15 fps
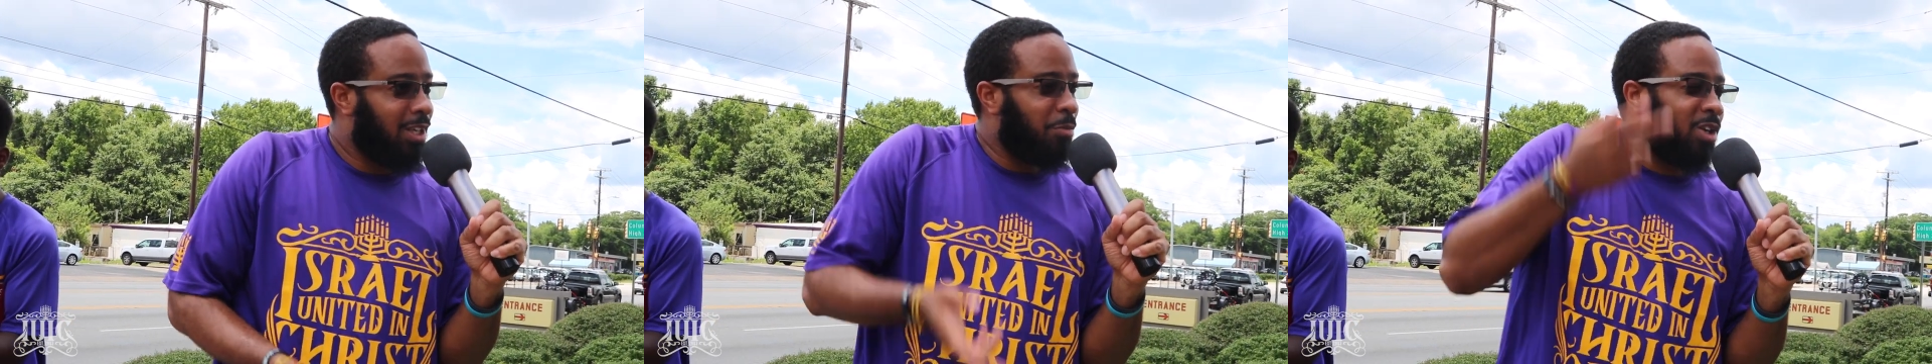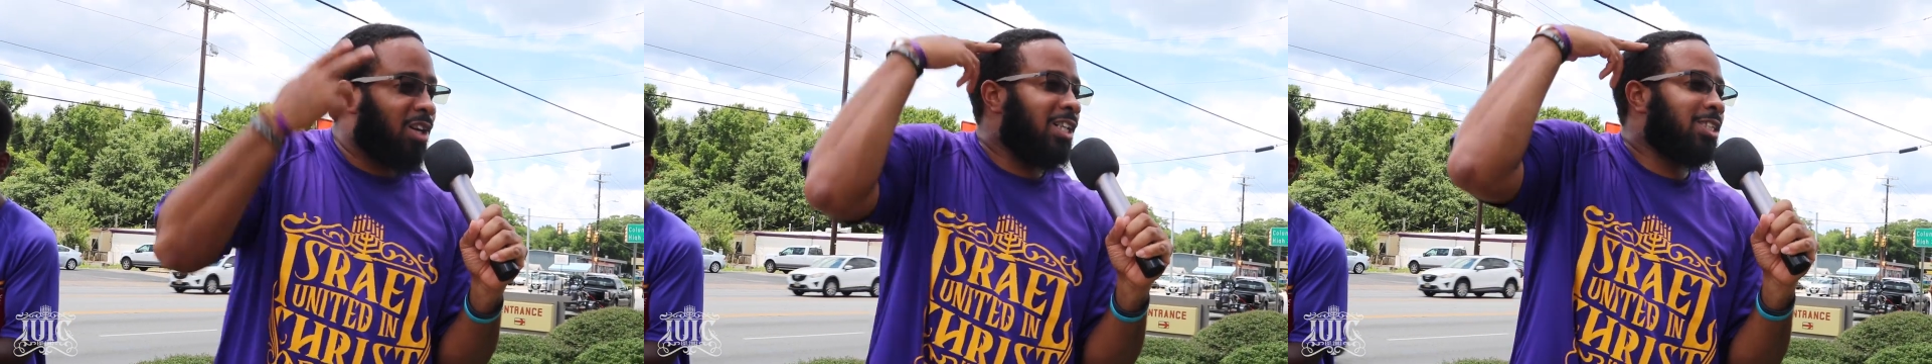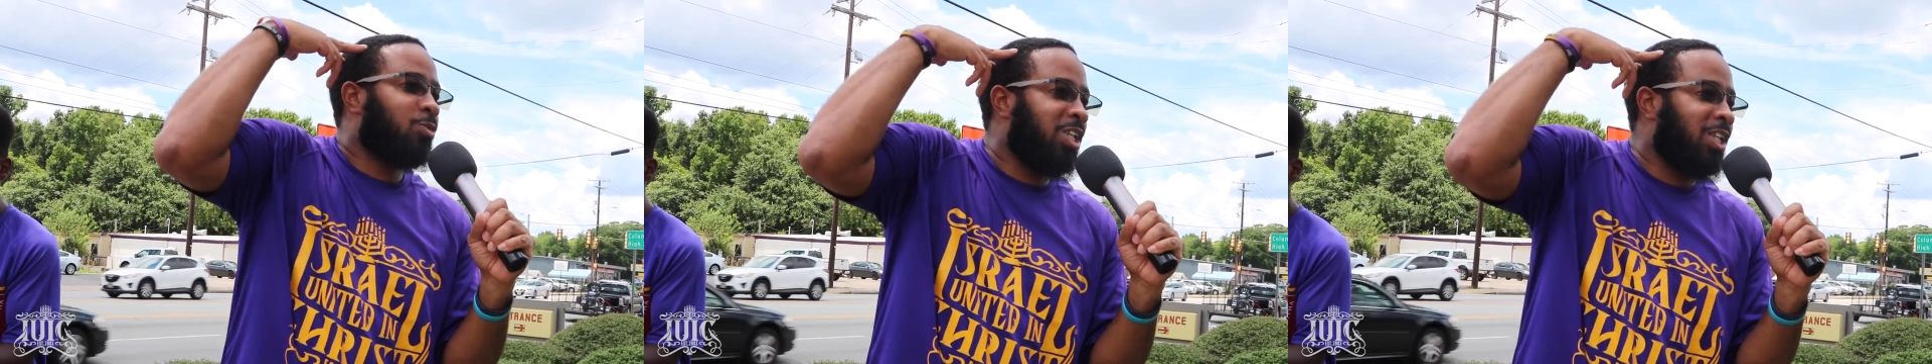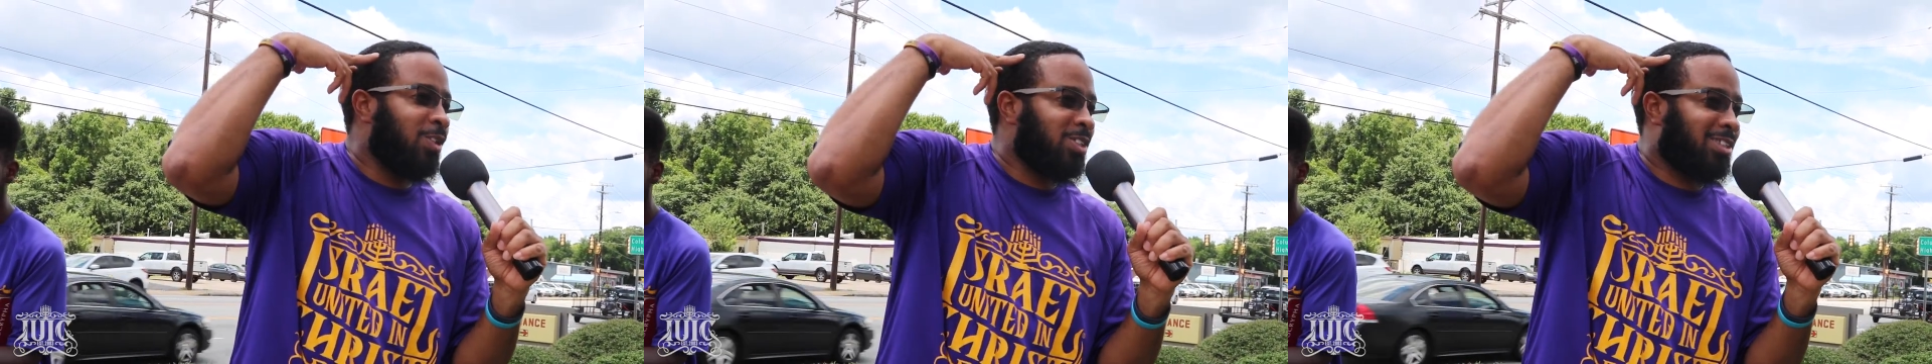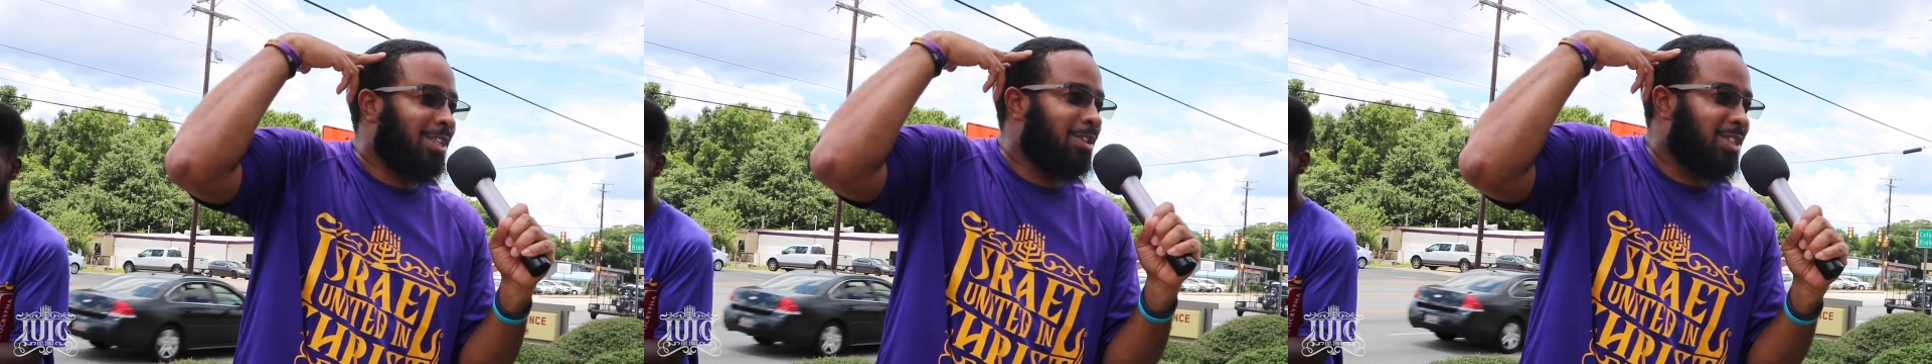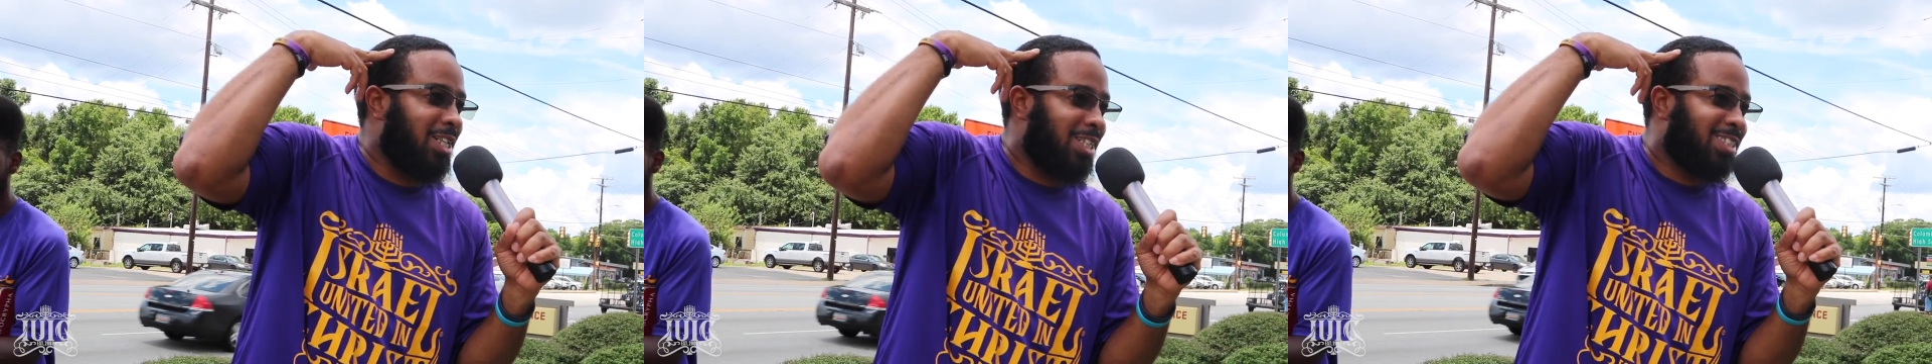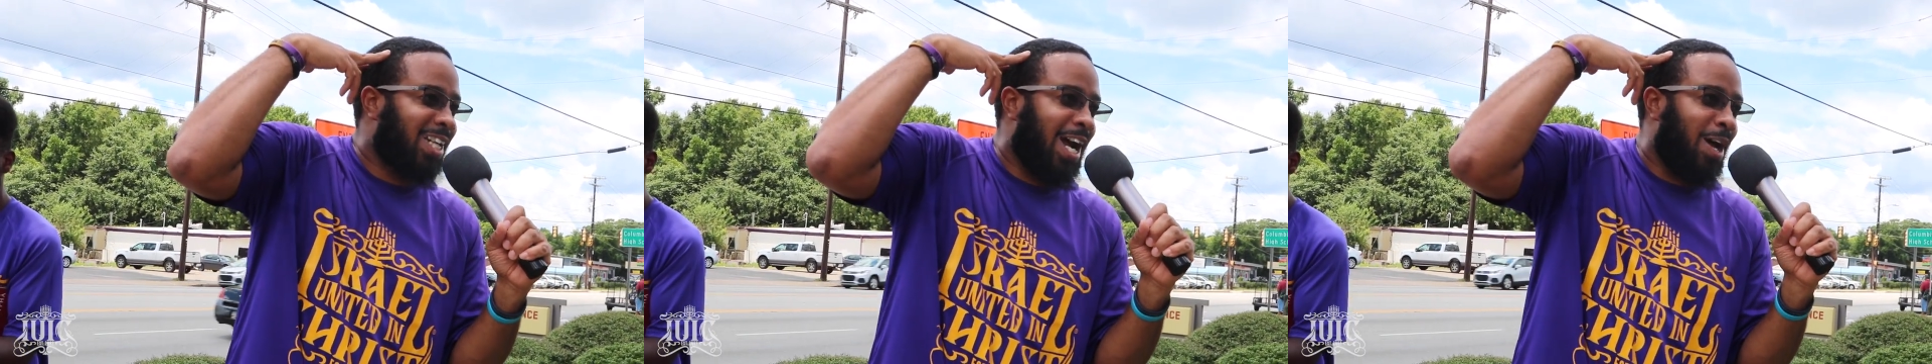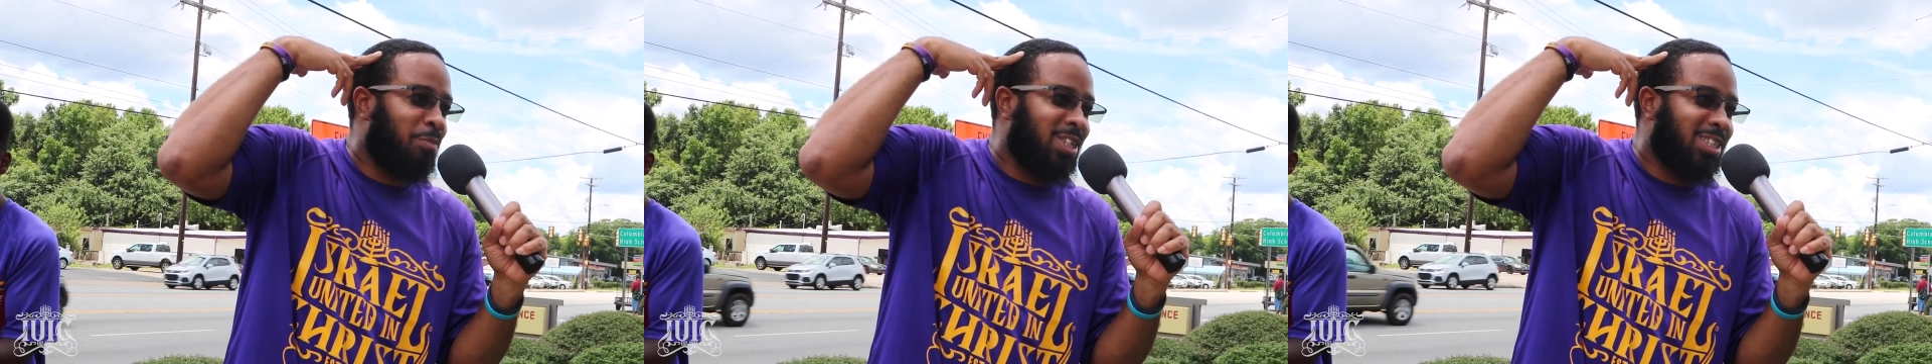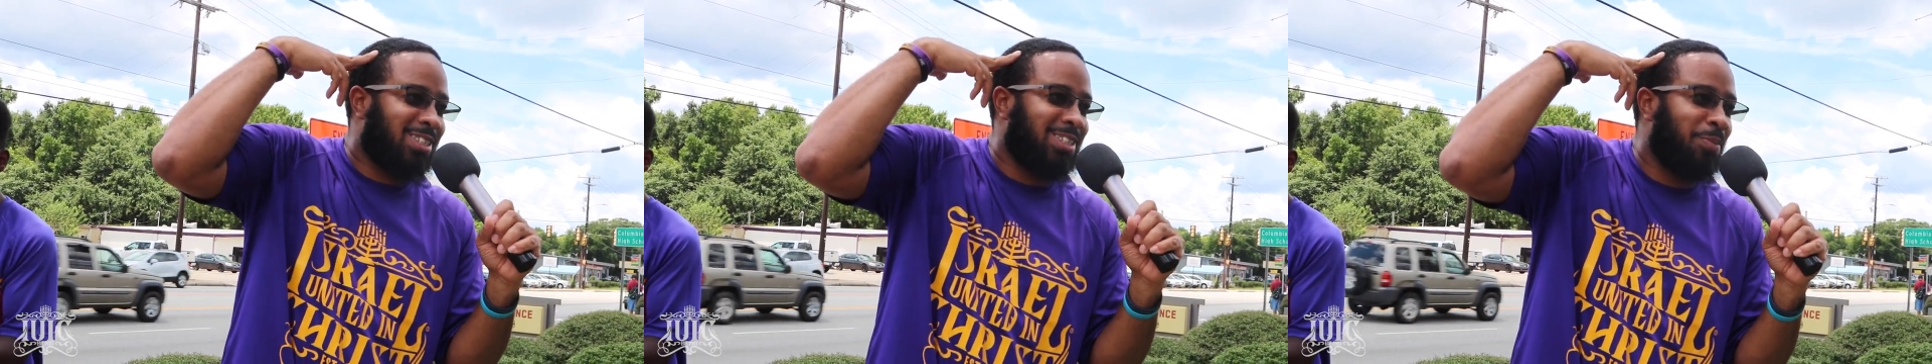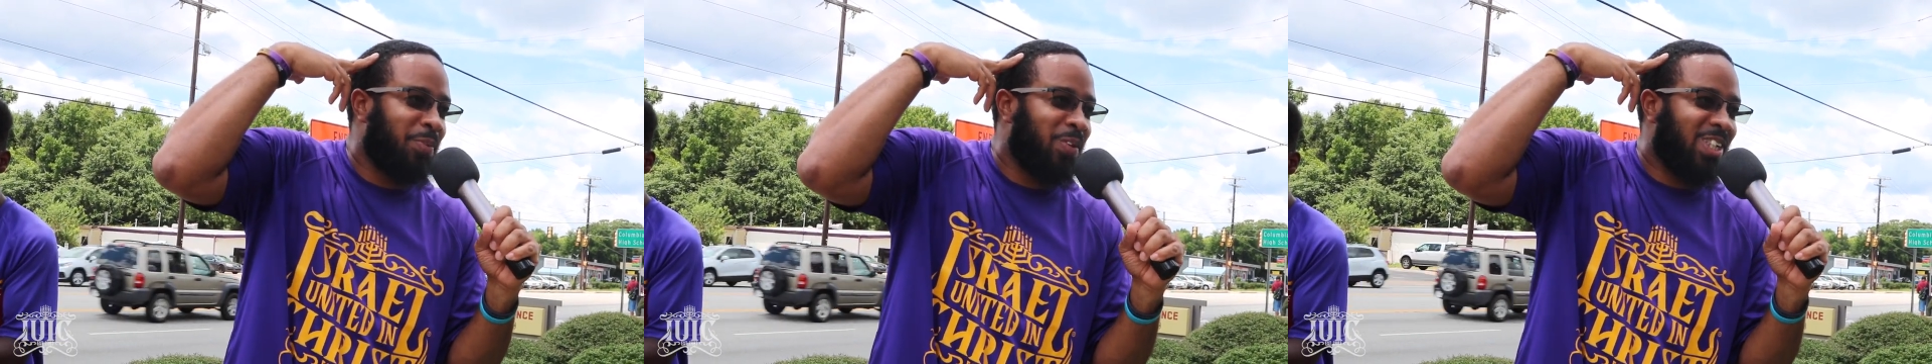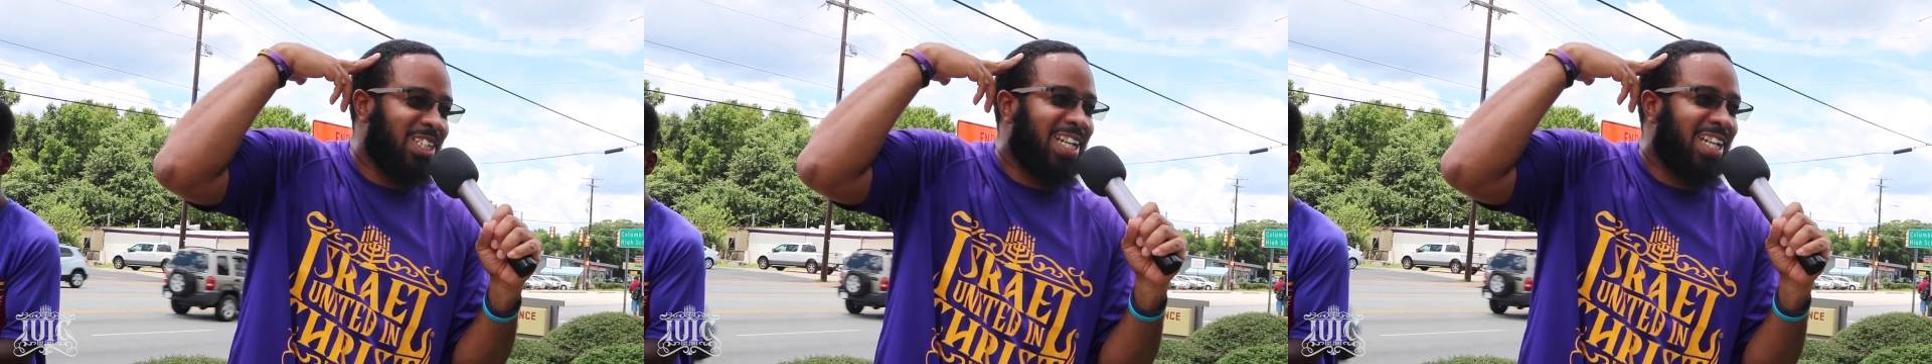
because we gonna sit up there and try to be simple